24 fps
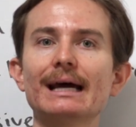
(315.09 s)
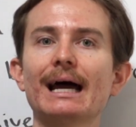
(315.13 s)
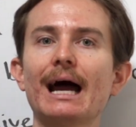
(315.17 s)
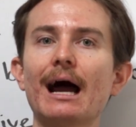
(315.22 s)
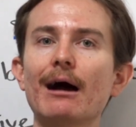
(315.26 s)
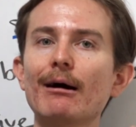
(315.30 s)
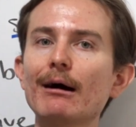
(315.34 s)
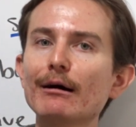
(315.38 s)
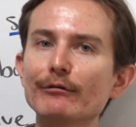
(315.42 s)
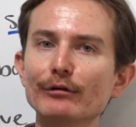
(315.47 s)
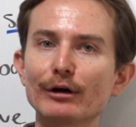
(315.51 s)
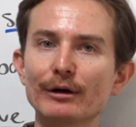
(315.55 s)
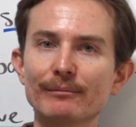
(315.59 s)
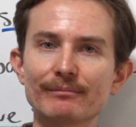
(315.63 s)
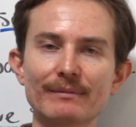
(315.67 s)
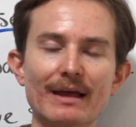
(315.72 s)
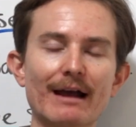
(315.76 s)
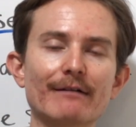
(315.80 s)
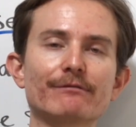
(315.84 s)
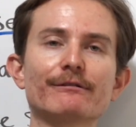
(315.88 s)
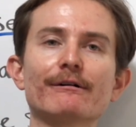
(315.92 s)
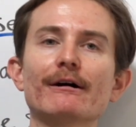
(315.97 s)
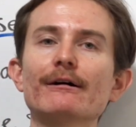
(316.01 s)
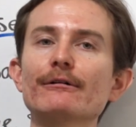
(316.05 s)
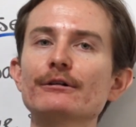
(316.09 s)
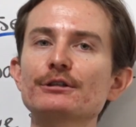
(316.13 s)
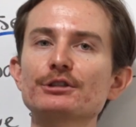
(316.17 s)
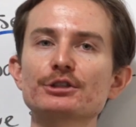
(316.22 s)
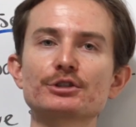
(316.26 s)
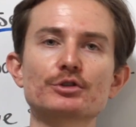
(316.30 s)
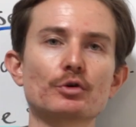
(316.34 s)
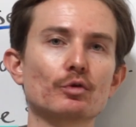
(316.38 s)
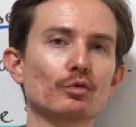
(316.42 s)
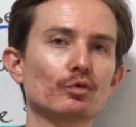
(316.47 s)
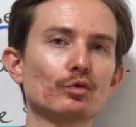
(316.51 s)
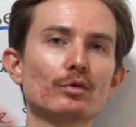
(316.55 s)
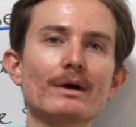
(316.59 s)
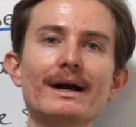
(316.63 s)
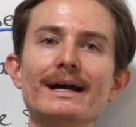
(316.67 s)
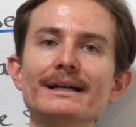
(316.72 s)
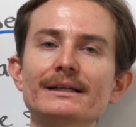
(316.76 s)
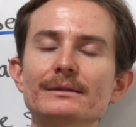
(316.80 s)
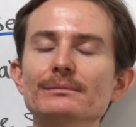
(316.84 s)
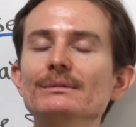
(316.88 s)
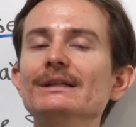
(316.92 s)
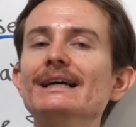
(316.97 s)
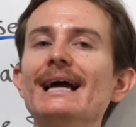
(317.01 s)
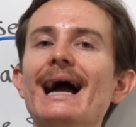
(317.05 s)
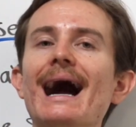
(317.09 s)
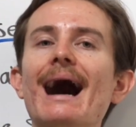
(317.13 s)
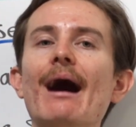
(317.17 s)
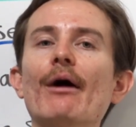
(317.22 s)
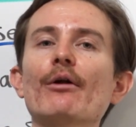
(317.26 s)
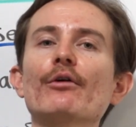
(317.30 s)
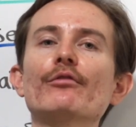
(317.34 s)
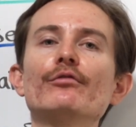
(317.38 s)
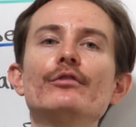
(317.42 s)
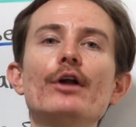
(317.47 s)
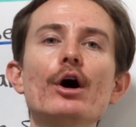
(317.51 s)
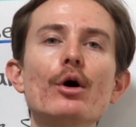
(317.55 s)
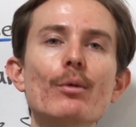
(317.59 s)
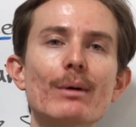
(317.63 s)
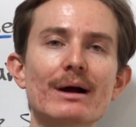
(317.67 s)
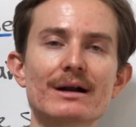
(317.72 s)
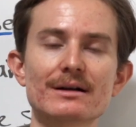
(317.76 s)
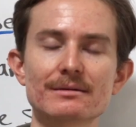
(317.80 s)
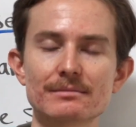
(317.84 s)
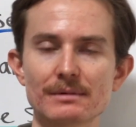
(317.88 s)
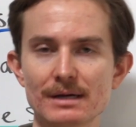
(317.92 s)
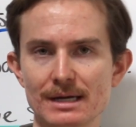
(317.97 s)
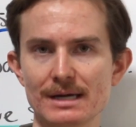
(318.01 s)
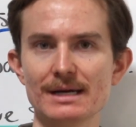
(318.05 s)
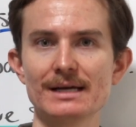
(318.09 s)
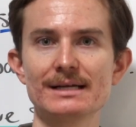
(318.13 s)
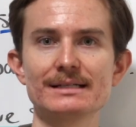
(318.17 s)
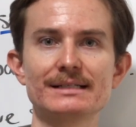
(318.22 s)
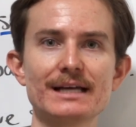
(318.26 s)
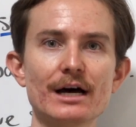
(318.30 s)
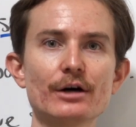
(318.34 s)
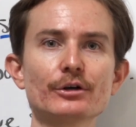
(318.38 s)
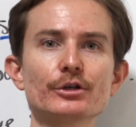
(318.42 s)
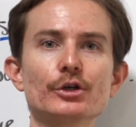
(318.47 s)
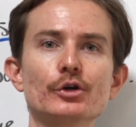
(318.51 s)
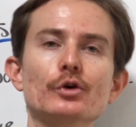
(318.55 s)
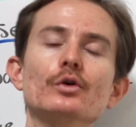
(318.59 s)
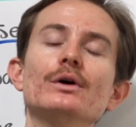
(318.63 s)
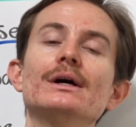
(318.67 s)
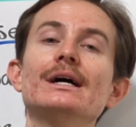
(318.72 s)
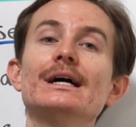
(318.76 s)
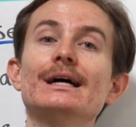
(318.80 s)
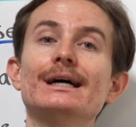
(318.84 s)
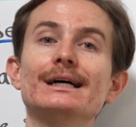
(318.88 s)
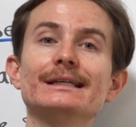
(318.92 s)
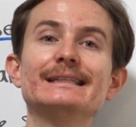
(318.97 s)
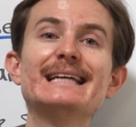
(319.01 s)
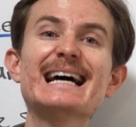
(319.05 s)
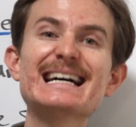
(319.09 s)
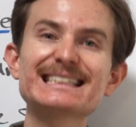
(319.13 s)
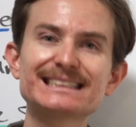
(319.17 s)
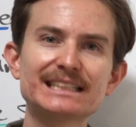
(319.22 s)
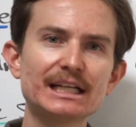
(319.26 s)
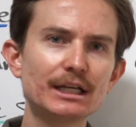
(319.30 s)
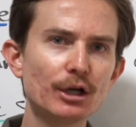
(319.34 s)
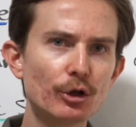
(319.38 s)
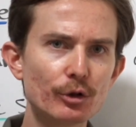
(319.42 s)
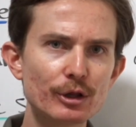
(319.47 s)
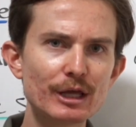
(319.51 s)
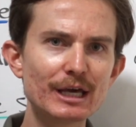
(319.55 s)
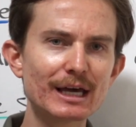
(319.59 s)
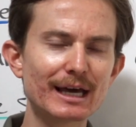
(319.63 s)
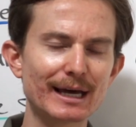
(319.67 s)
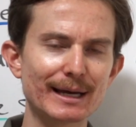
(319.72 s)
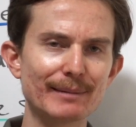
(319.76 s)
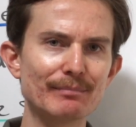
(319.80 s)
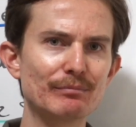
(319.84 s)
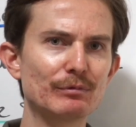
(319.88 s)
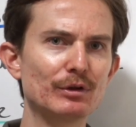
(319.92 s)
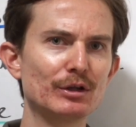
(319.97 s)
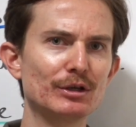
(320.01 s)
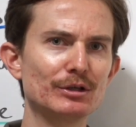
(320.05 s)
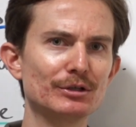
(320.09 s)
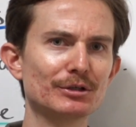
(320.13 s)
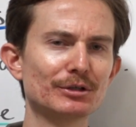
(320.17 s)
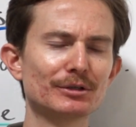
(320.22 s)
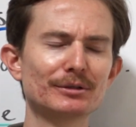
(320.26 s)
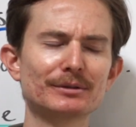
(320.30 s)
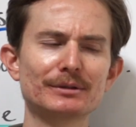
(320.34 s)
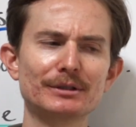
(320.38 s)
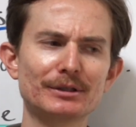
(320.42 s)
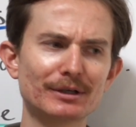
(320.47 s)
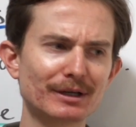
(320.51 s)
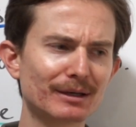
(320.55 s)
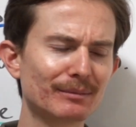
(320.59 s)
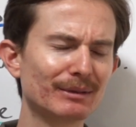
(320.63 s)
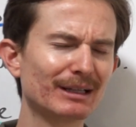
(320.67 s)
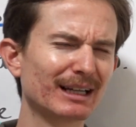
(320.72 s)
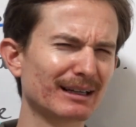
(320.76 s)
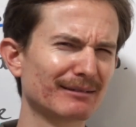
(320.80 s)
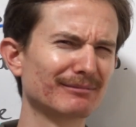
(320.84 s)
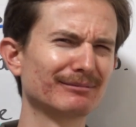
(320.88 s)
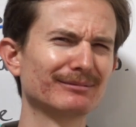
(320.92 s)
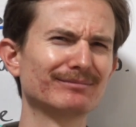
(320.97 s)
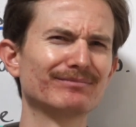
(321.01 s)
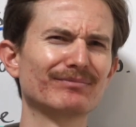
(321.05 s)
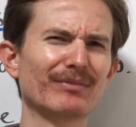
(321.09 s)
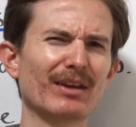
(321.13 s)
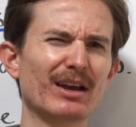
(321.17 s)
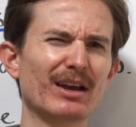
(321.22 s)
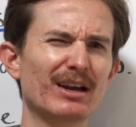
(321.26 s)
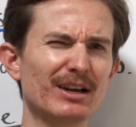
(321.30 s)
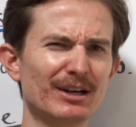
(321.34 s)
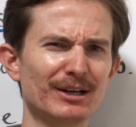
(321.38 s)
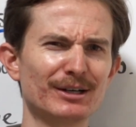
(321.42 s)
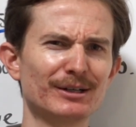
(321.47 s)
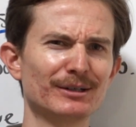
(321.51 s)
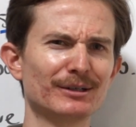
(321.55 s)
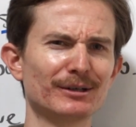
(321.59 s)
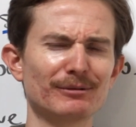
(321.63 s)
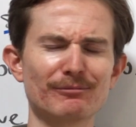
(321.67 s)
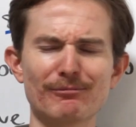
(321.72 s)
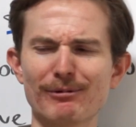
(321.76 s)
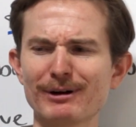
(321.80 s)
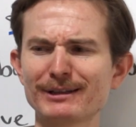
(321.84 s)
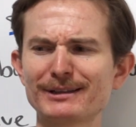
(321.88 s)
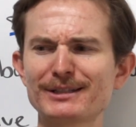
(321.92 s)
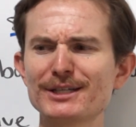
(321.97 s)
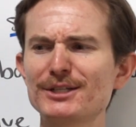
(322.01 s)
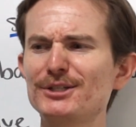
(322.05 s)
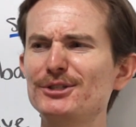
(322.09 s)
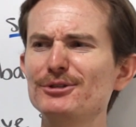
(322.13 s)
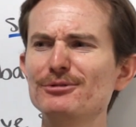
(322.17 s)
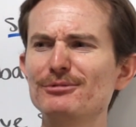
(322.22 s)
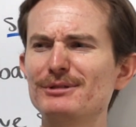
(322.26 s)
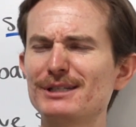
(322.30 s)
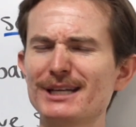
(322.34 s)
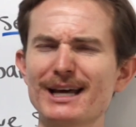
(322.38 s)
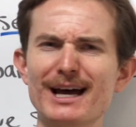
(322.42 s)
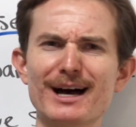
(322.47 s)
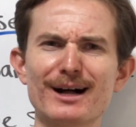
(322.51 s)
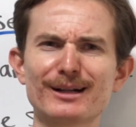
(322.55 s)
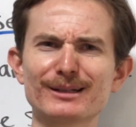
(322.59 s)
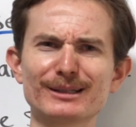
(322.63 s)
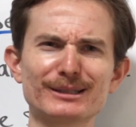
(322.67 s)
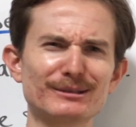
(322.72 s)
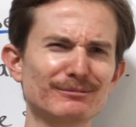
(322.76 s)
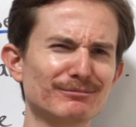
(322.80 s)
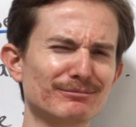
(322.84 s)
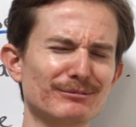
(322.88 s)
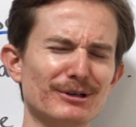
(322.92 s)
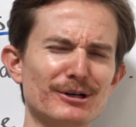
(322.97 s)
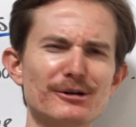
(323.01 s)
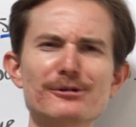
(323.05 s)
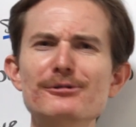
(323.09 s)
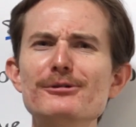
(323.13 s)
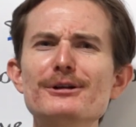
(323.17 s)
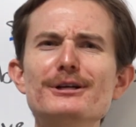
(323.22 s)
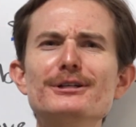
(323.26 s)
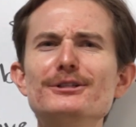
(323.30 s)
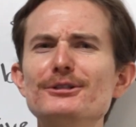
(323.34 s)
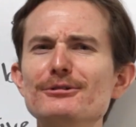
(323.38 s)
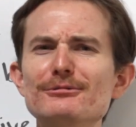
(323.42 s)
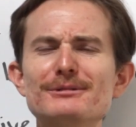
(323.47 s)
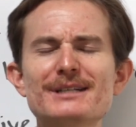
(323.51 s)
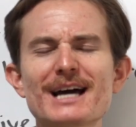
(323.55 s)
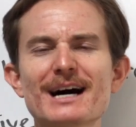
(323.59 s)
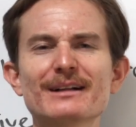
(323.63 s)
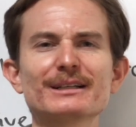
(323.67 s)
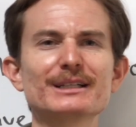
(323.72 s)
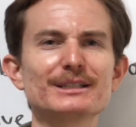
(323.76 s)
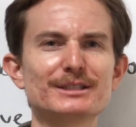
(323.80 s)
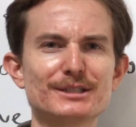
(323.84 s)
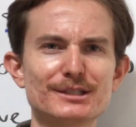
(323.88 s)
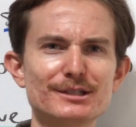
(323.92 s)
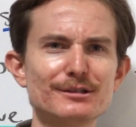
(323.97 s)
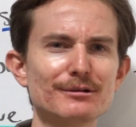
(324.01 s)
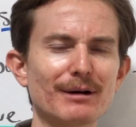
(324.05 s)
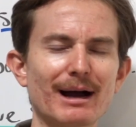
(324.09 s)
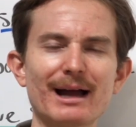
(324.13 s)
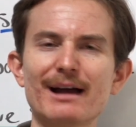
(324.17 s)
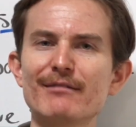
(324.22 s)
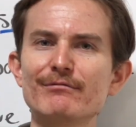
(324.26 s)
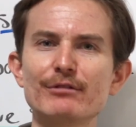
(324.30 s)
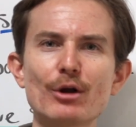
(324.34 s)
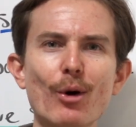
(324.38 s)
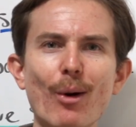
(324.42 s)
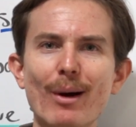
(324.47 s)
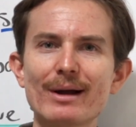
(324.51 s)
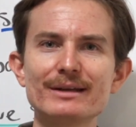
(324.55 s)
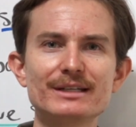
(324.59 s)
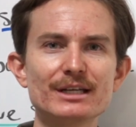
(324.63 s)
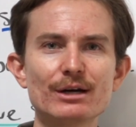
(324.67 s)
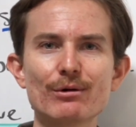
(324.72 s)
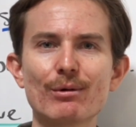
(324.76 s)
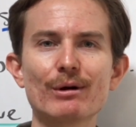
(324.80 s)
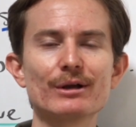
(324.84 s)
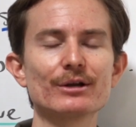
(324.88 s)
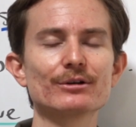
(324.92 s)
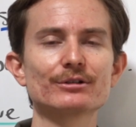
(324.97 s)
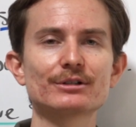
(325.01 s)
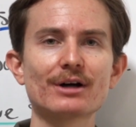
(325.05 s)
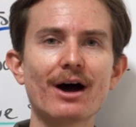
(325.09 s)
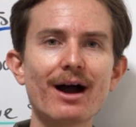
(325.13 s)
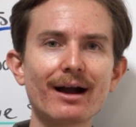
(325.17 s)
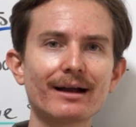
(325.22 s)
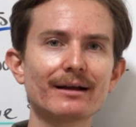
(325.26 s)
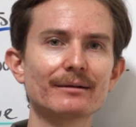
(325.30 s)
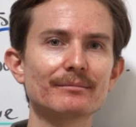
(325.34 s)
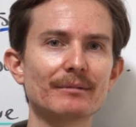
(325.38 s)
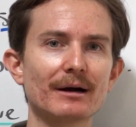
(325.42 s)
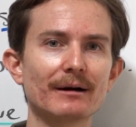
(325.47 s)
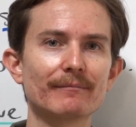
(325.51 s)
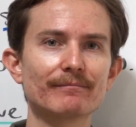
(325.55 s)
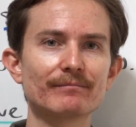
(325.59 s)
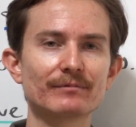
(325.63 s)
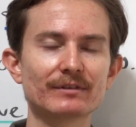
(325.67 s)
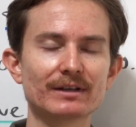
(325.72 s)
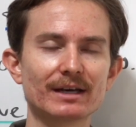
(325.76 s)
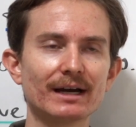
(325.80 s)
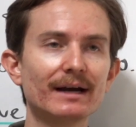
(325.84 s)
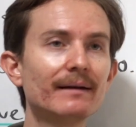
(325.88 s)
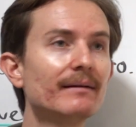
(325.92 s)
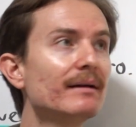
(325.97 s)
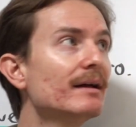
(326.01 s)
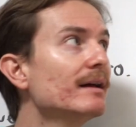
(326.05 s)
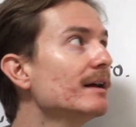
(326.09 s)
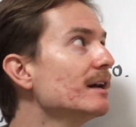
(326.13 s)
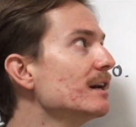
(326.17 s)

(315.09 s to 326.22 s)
However, if I were to just randomly, out of nowhere, tell you, ya se lo dije, you're going to be like, what did you tell and who did you tell it to? I have no idea what you're talking about, okay?